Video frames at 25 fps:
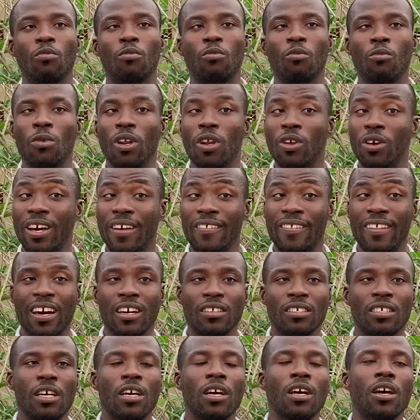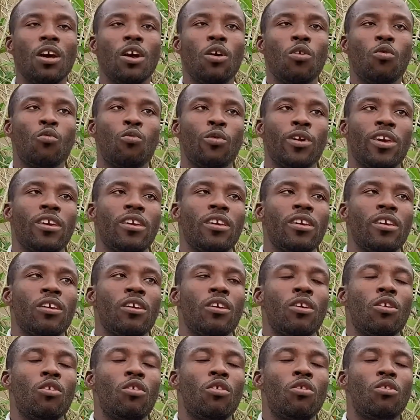we look at that we
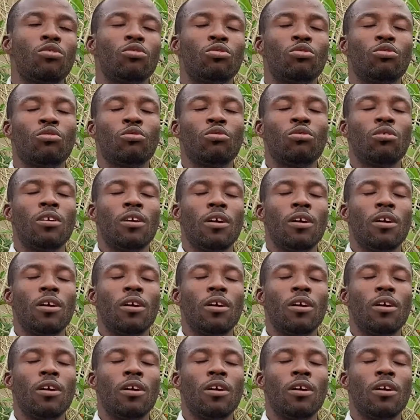also